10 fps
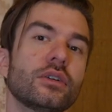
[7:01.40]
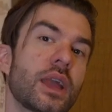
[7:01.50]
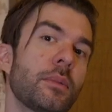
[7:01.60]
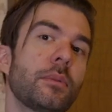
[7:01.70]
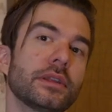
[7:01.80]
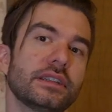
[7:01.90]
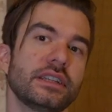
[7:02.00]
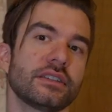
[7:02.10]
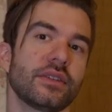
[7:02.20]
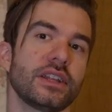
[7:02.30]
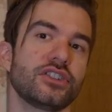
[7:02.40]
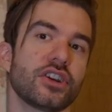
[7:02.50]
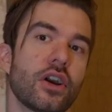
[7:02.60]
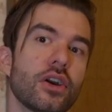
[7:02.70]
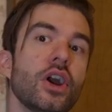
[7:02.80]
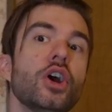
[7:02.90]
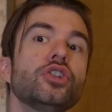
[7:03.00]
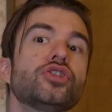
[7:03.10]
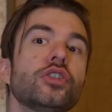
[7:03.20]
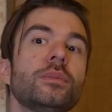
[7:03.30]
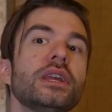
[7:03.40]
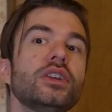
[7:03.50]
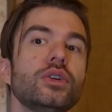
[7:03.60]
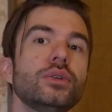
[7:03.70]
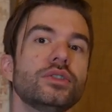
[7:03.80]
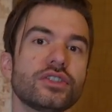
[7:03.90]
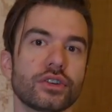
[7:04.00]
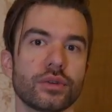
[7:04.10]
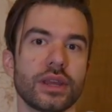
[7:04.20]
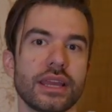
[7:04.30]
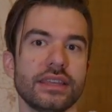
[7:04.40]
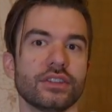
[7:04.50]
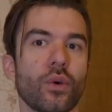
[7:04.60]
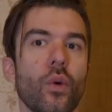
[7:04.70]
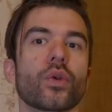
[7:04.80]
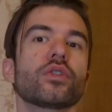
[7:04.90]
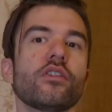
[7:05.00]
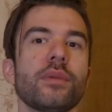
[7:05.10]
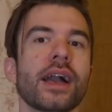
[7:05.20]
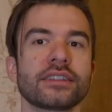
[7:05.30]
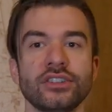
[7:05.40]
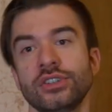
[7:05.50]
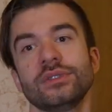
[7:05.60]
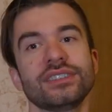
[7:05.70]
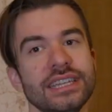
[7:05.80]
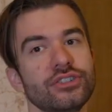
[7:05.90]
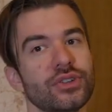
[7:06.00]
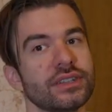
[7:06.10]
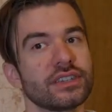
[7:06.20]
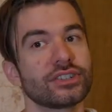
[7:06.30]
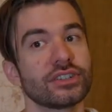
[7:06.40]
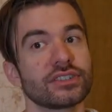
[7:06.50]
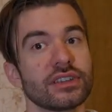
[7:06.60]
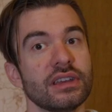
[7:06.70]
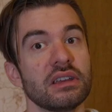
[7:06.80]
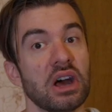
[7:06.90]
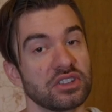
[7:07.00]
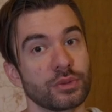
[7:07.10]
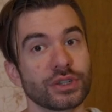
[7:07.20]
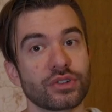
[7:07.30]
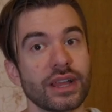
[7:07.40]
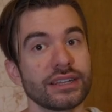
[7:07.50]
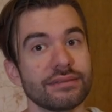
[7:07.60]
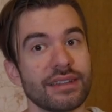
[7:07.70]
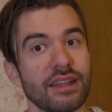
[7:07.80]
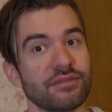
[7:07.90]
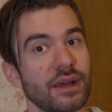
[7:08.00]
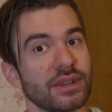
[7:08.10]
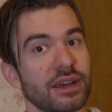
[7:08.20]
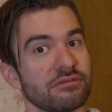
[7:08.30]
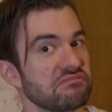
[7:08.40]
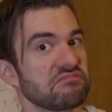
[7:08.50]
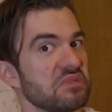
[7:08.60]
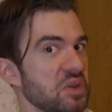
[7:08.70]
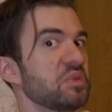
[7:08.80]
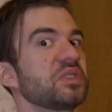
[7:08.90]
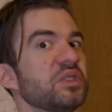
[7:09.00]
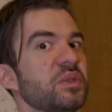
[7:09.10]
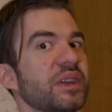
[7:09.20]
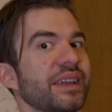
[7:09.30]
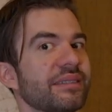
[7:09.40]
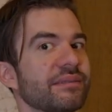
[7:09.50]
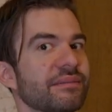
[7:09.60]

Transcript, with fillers: capabilities of HDR should be used to create these order of magnitude scene transitions, until we tried it and found out it was annoying.